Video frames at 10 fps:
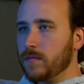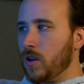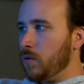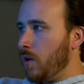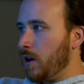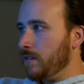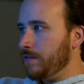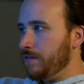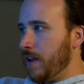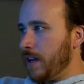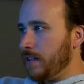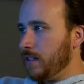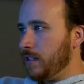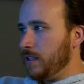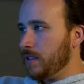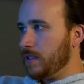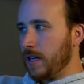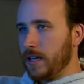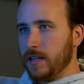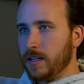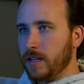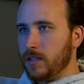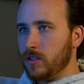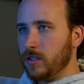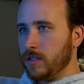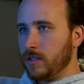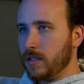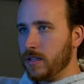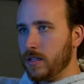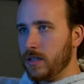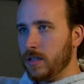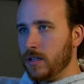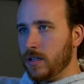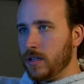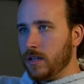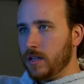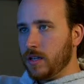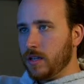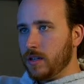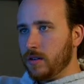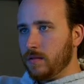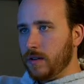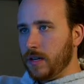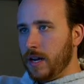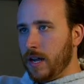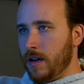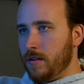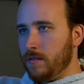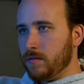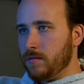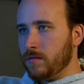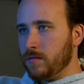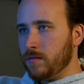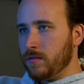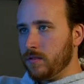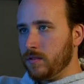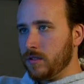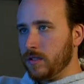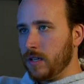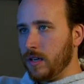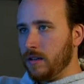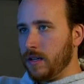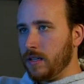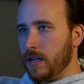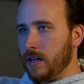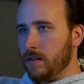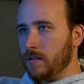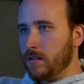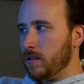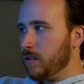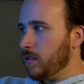a rock effect here in a second. It's just right now, just scale that down.